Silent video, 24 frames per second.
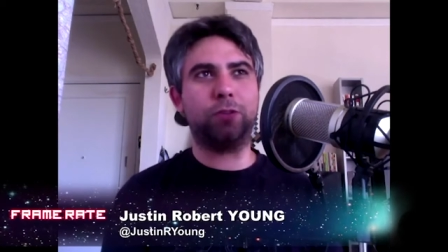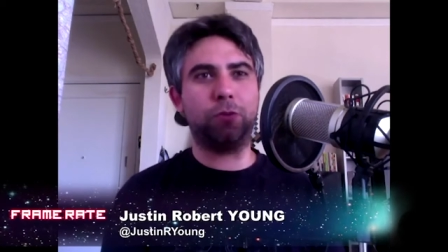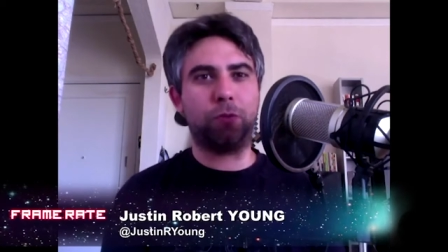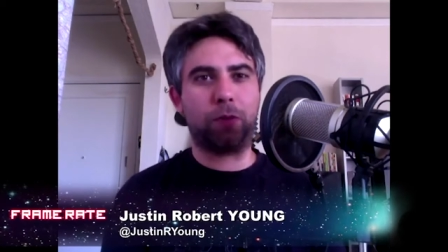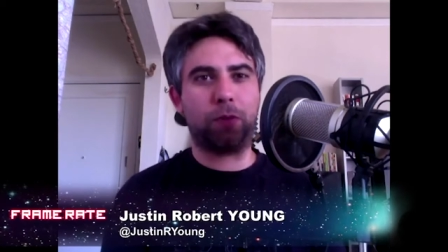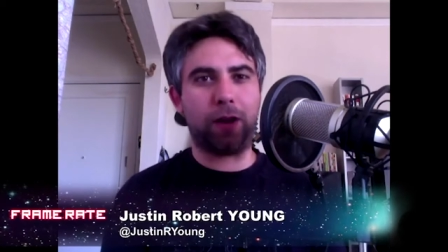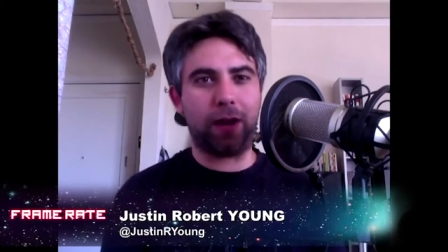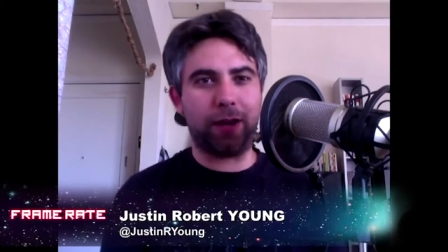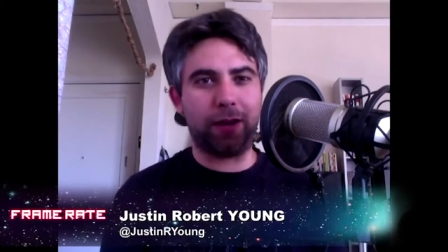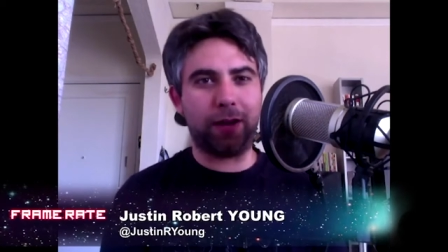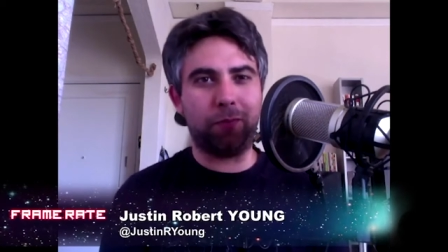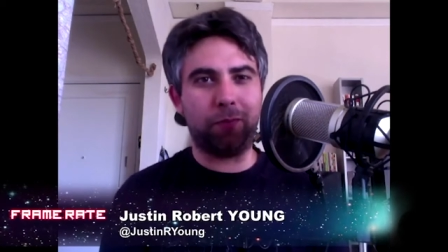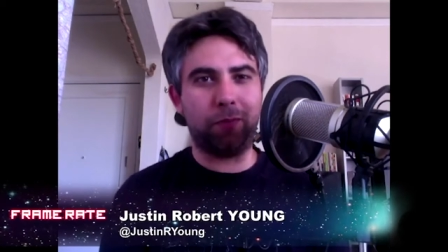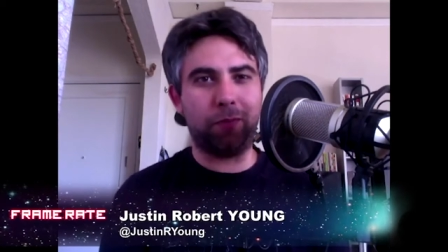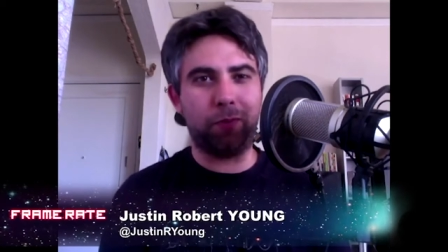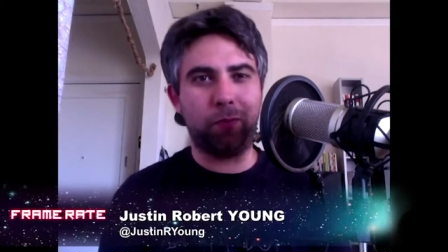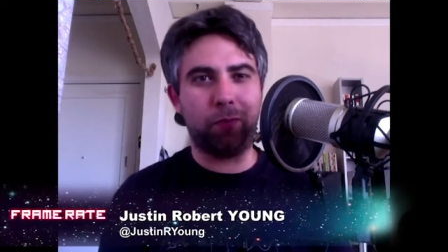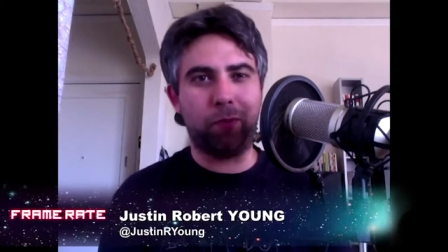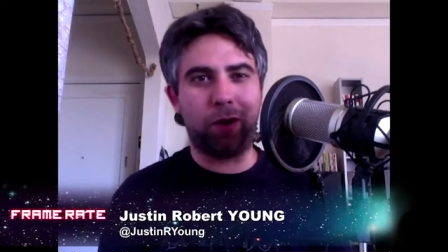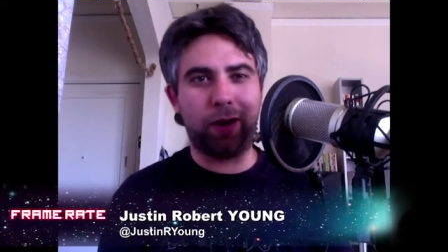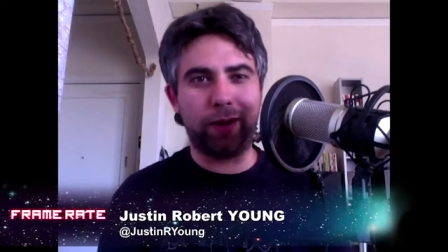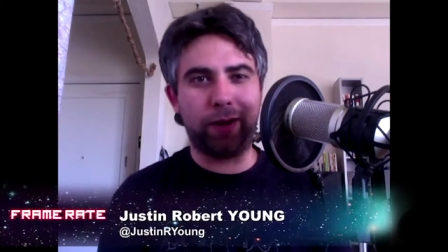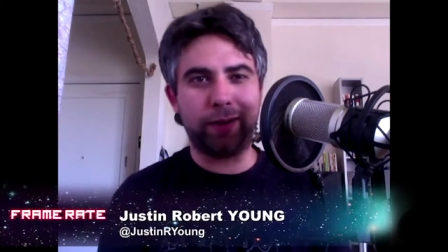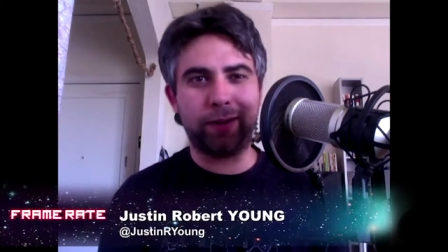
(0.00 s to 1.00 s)
you kind of would
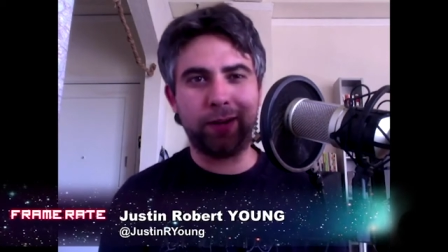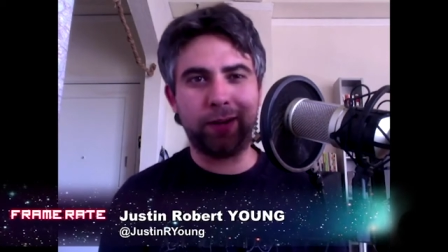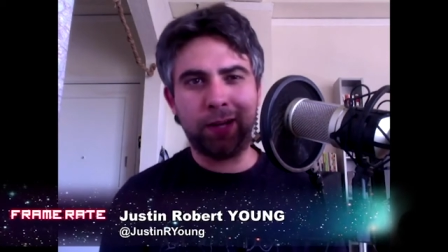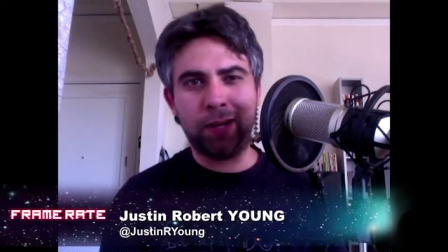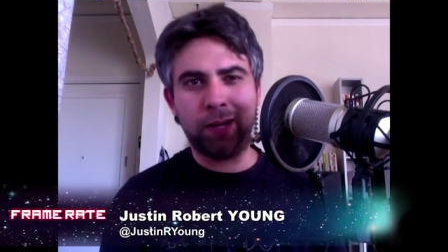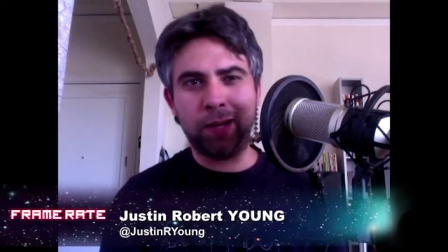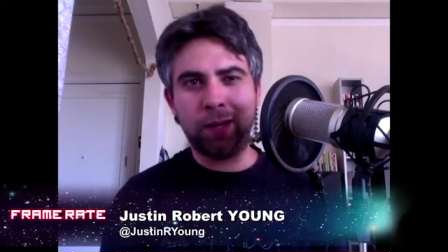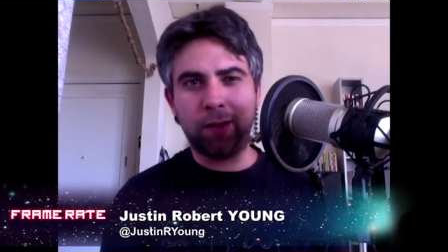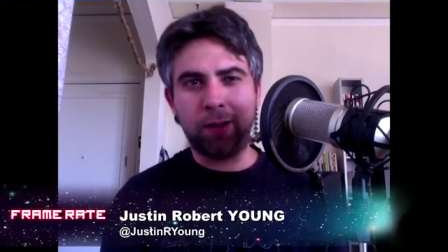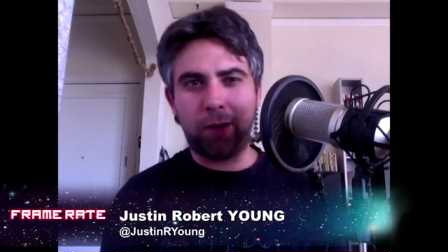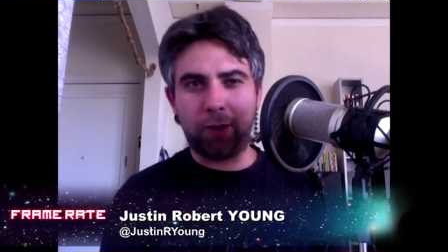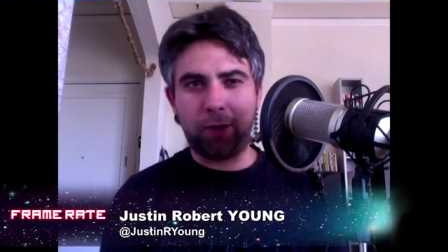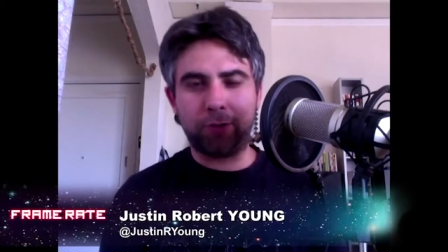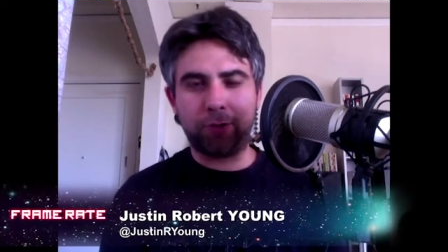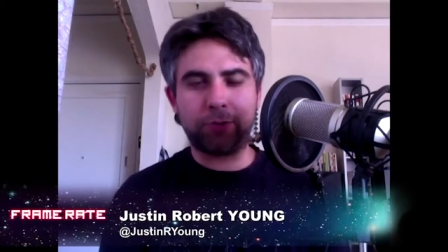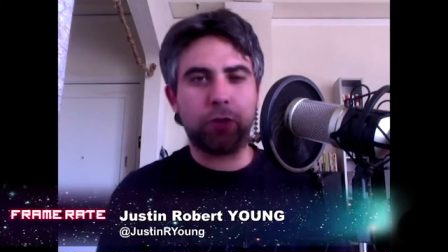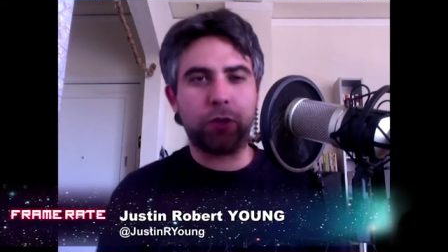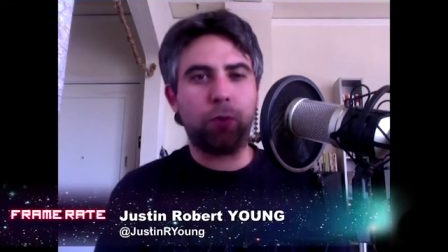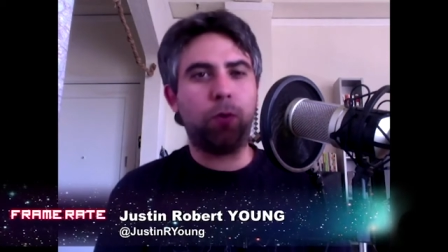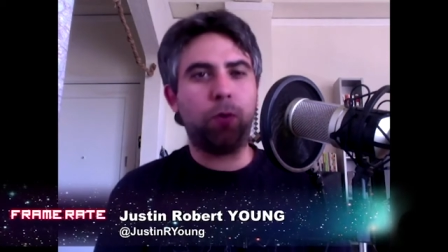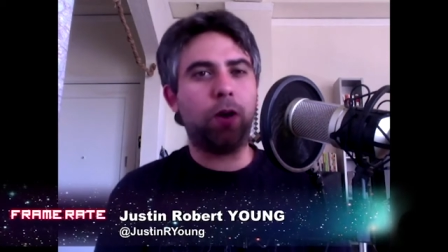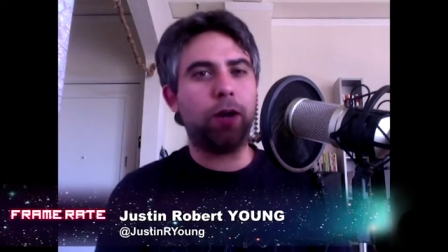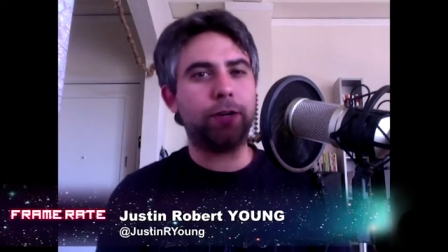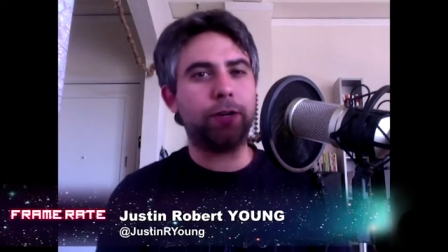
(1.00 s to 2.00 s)
want
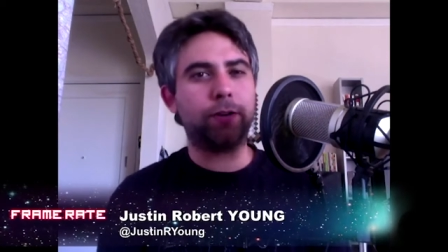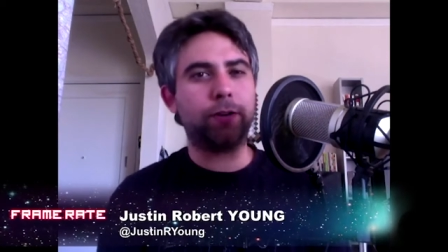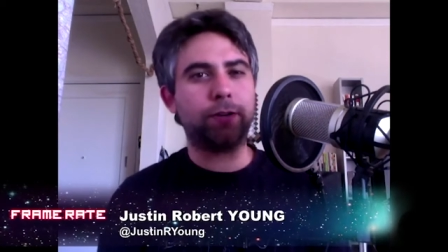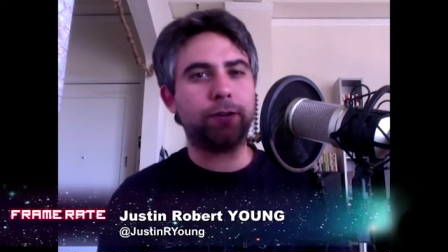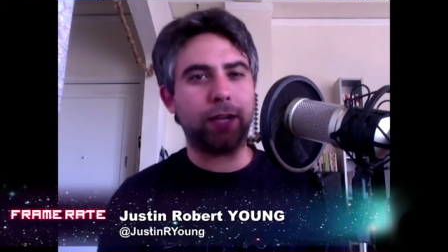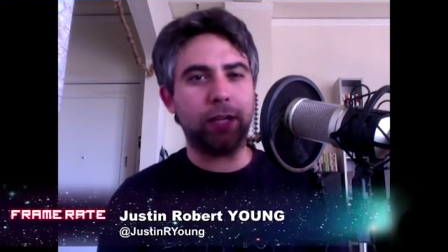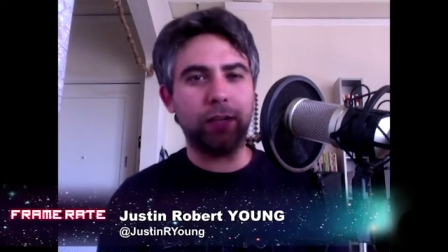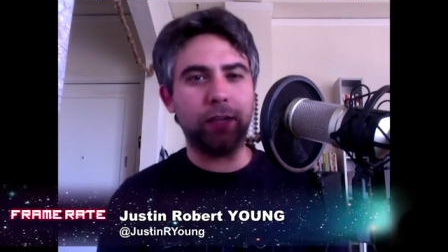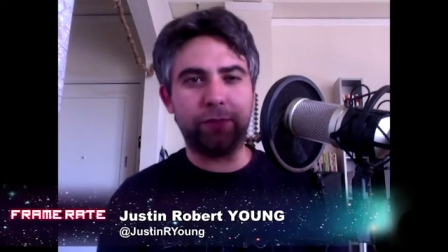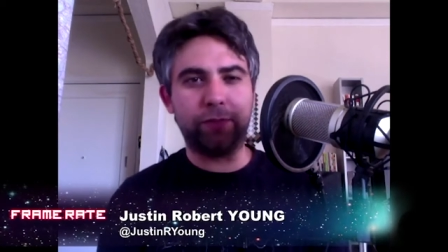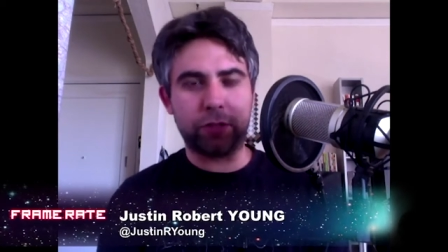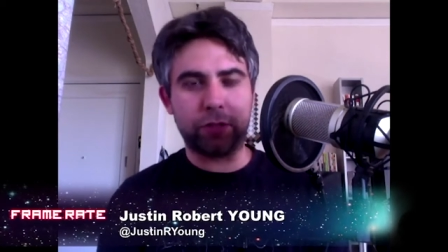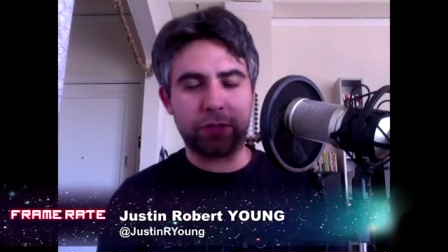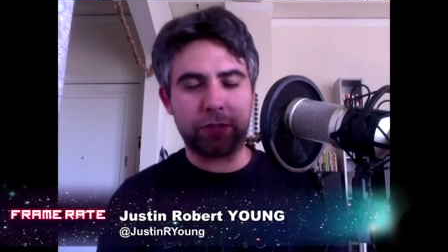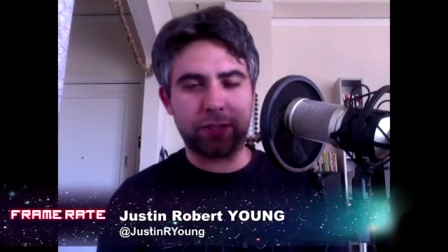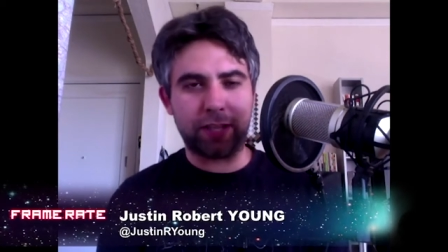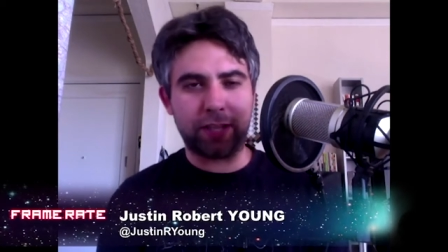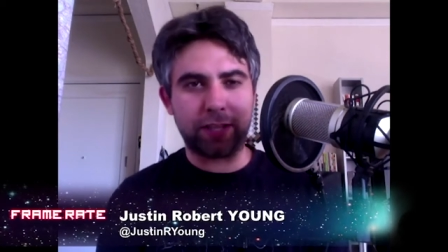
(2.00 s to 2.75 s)
also on your television.